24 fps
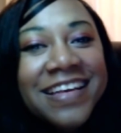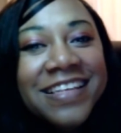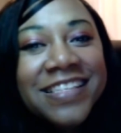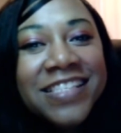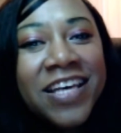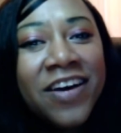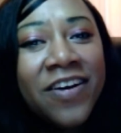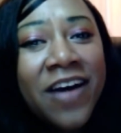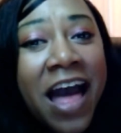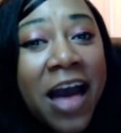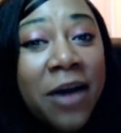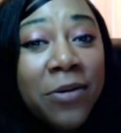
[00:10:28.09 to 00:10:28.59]

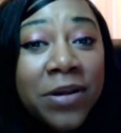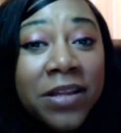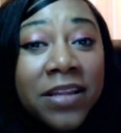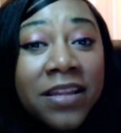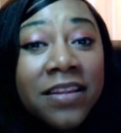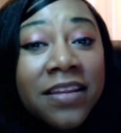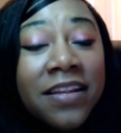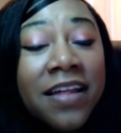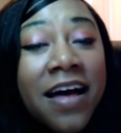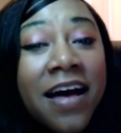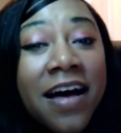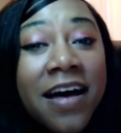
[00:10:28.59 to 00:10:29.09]
So I would
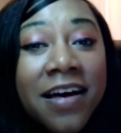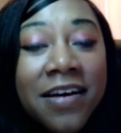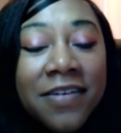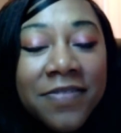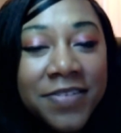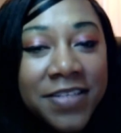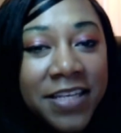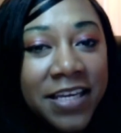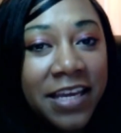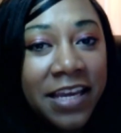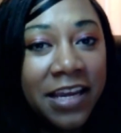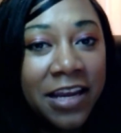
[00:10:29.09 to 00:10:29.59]

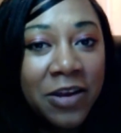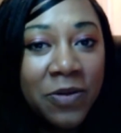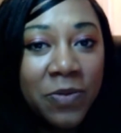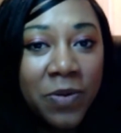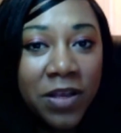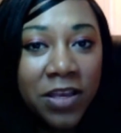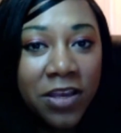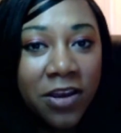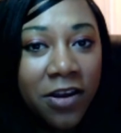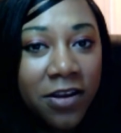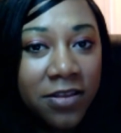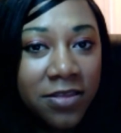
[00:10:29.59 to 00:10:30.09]
love to hear
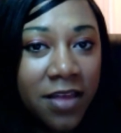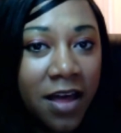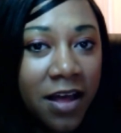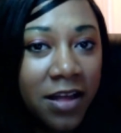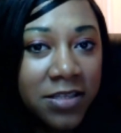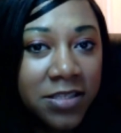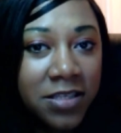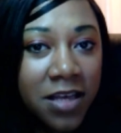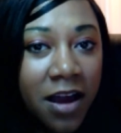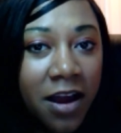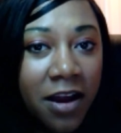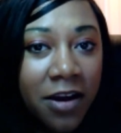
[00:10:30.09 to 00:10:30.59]
what your
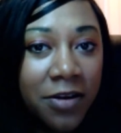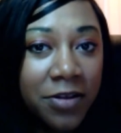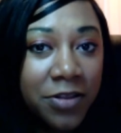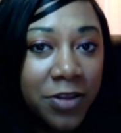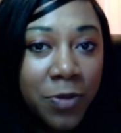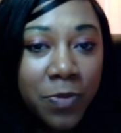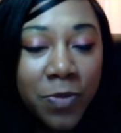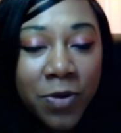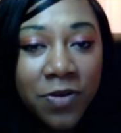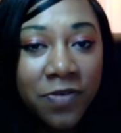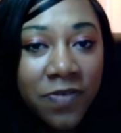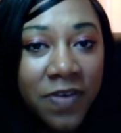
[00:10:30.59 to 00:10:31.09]
thoughts are on
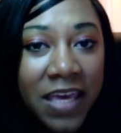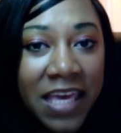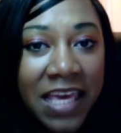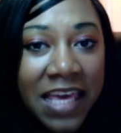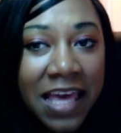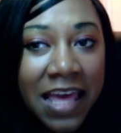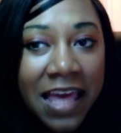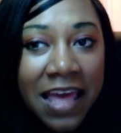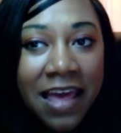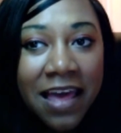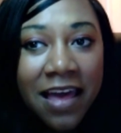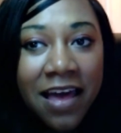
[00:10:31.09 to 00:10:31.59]
the movie.